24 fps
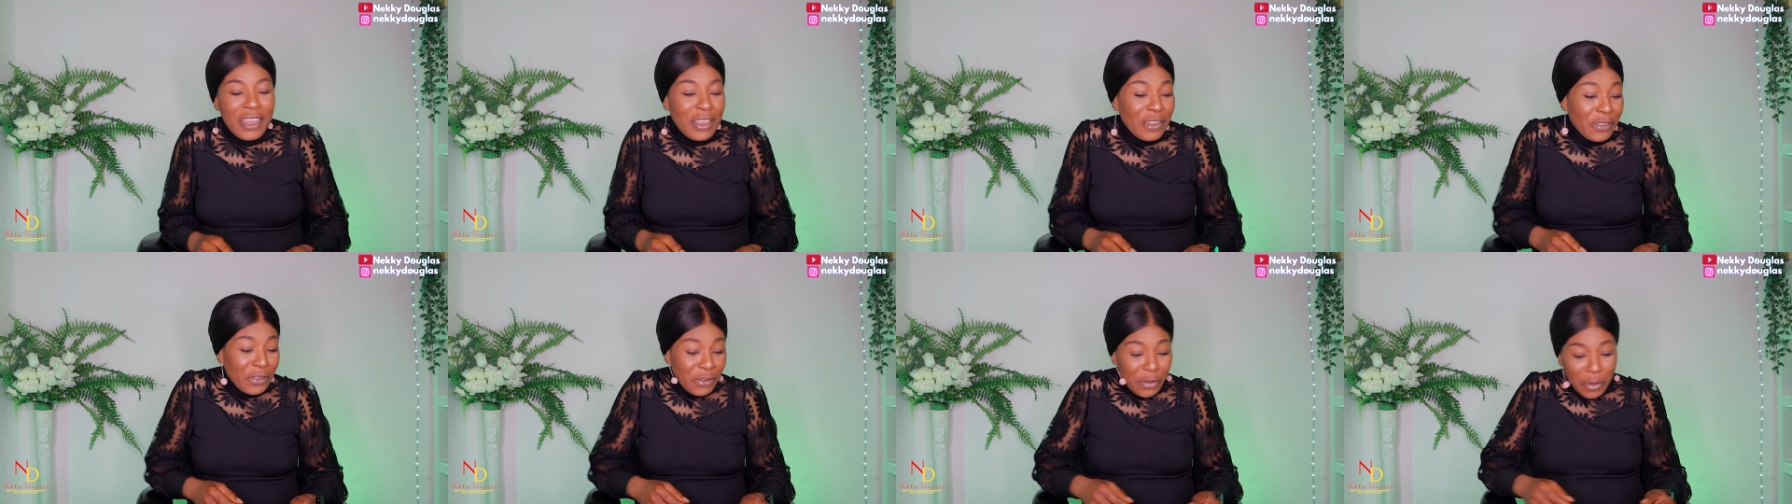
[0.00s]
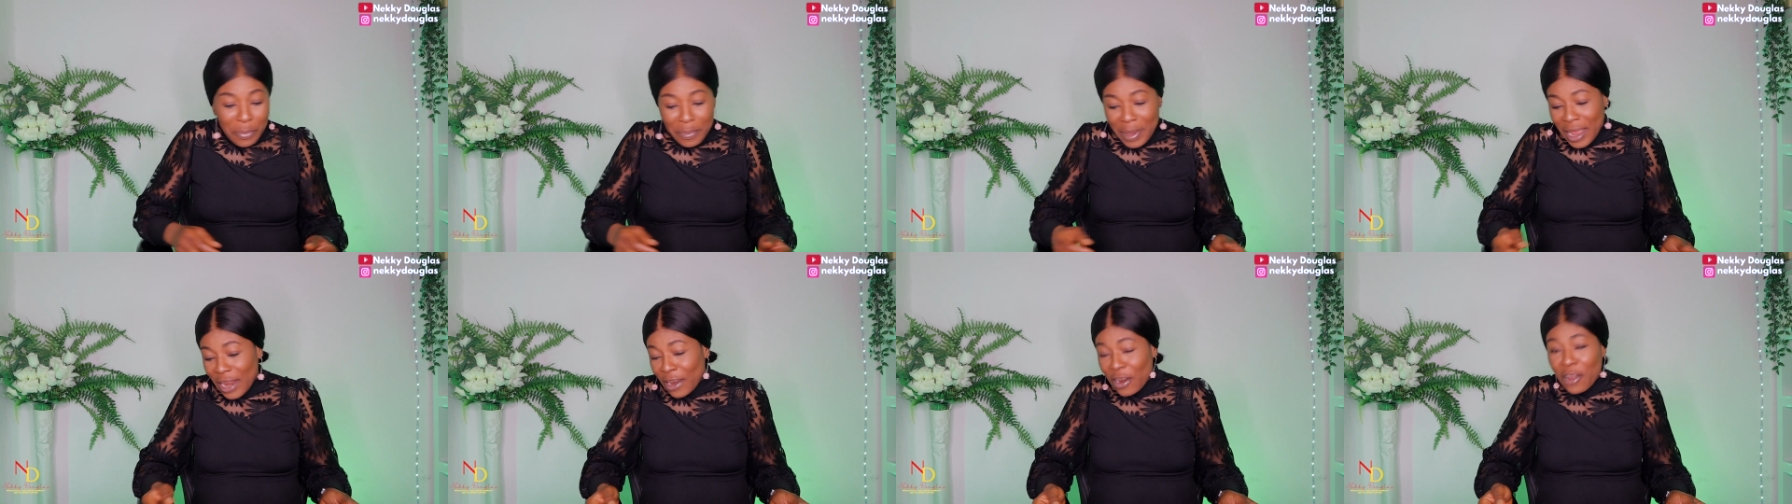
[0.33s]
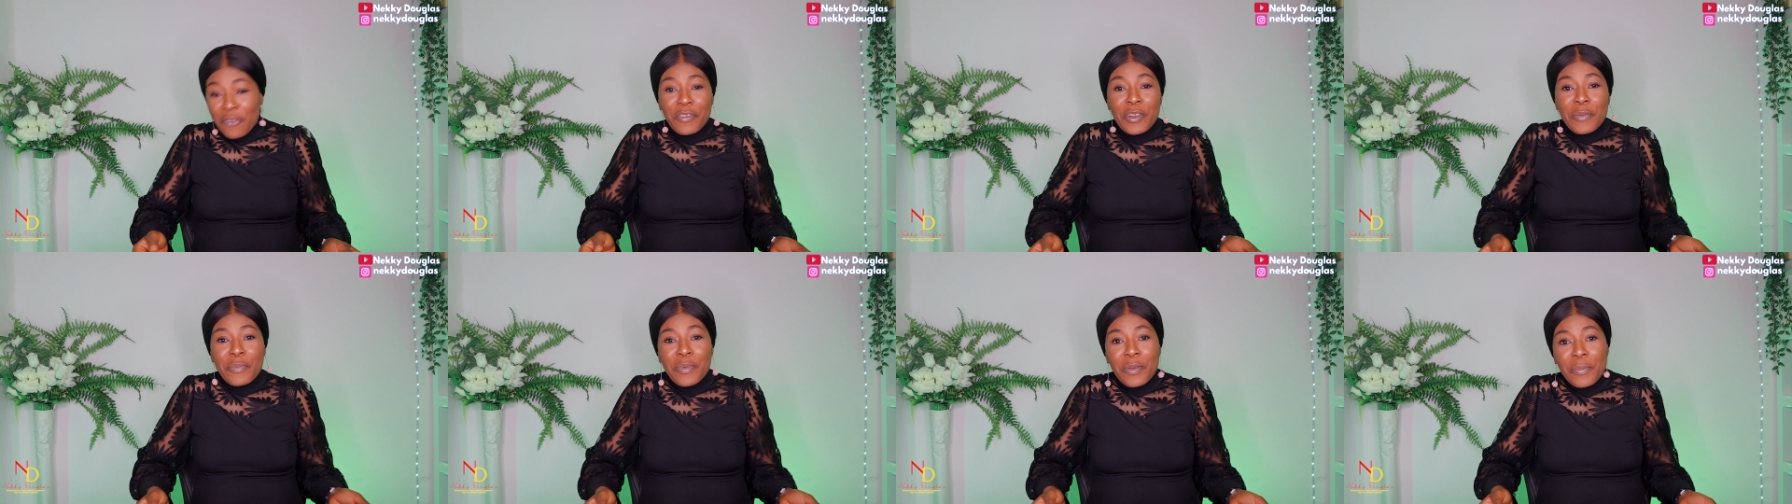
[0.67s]
So, my
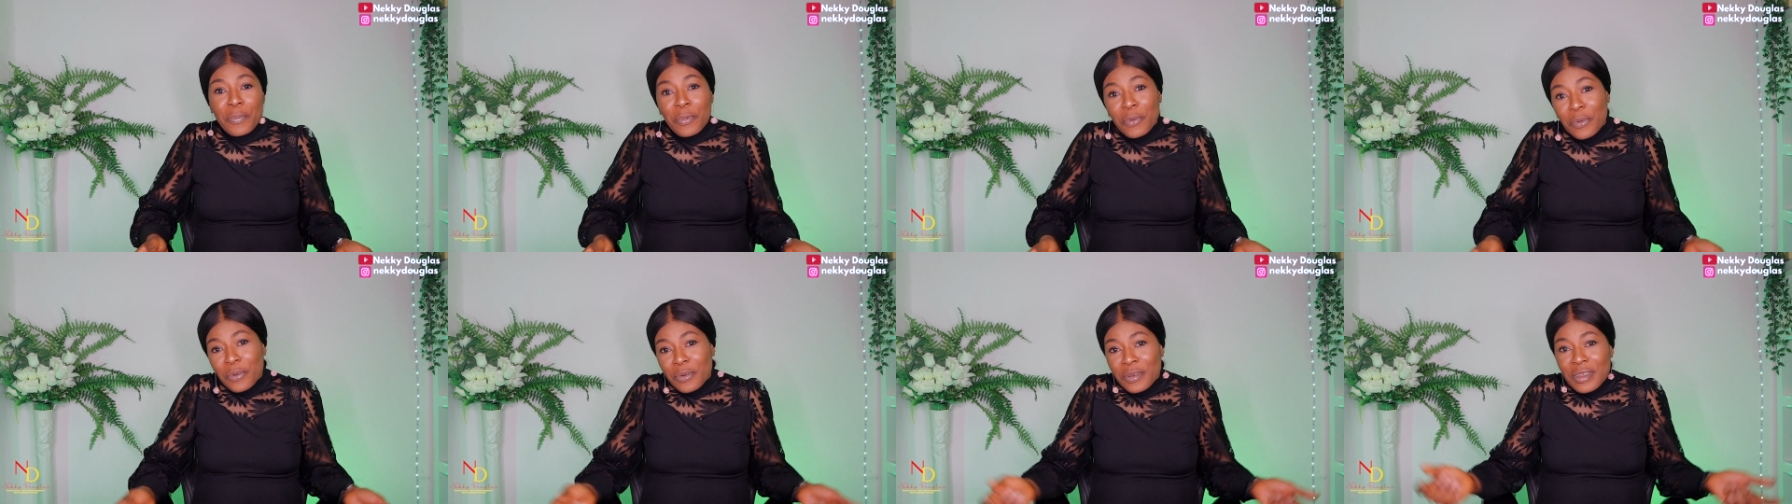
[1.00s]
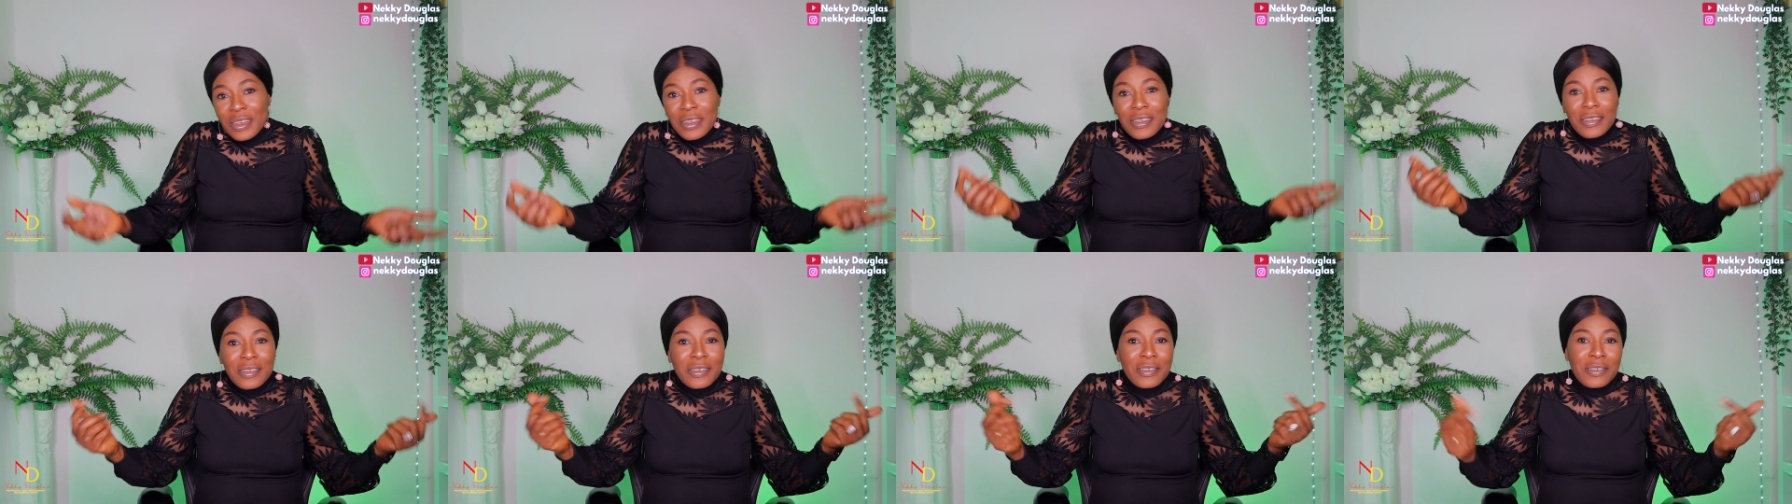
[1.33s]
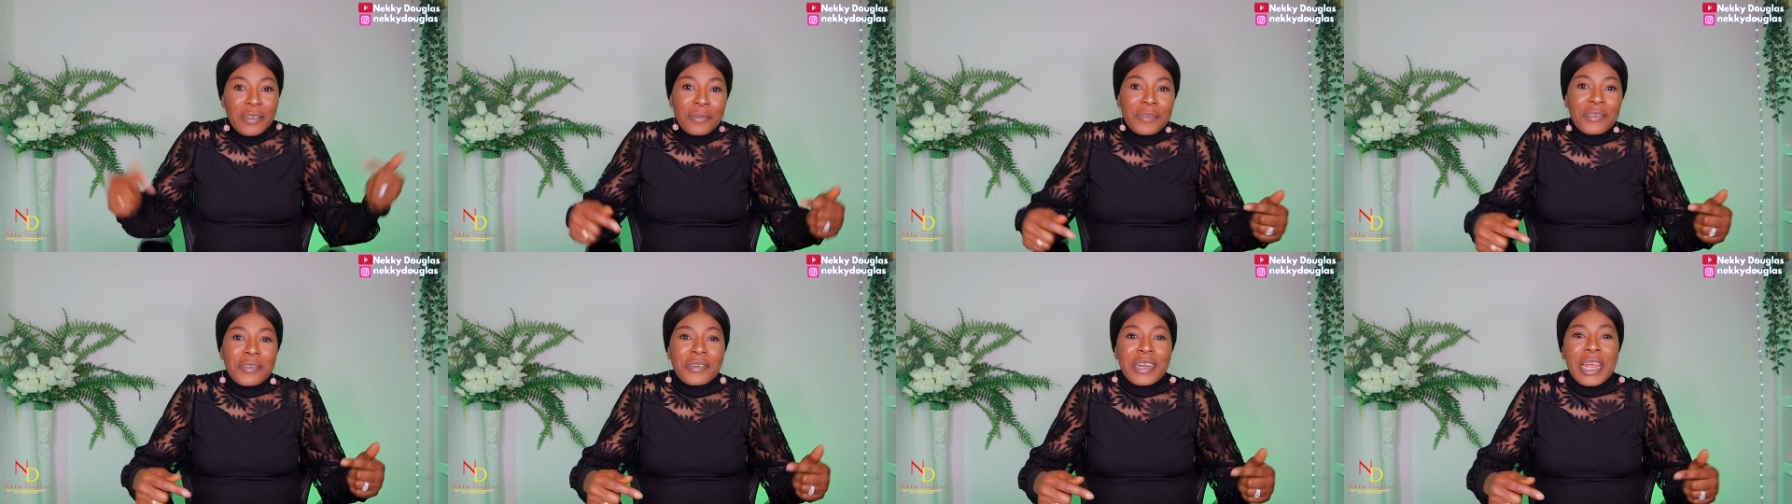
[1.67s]
lovely people,
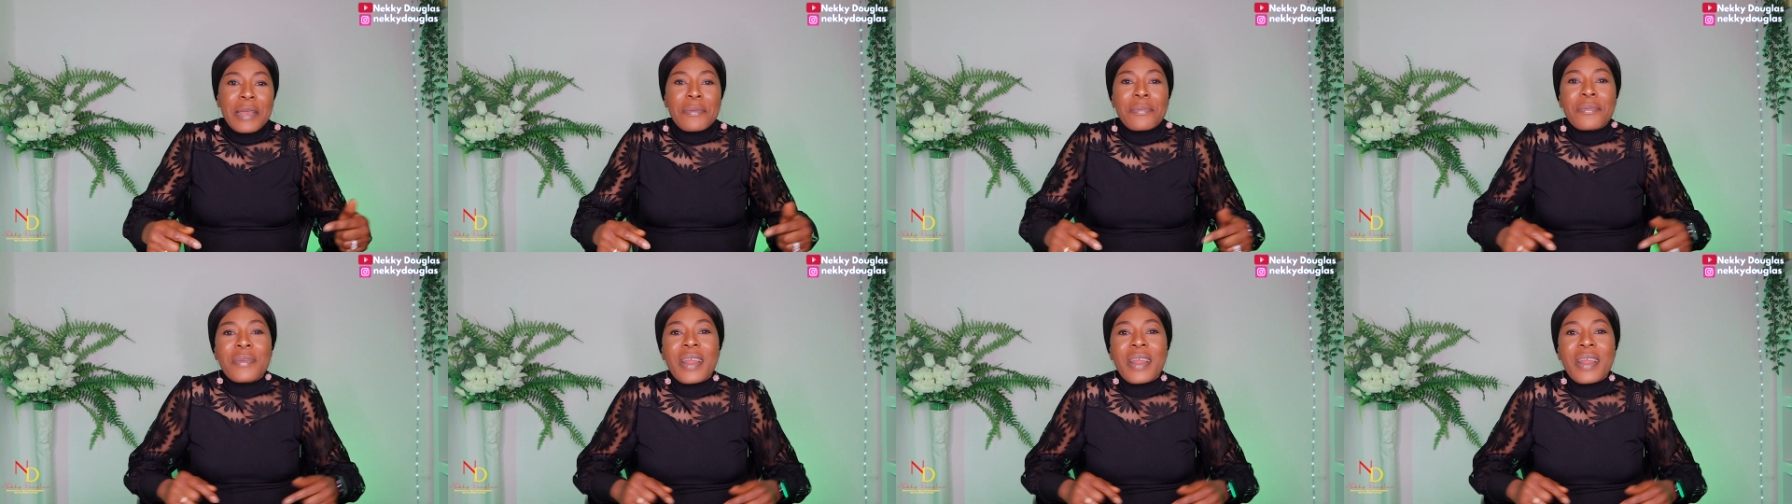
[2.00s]
subscribe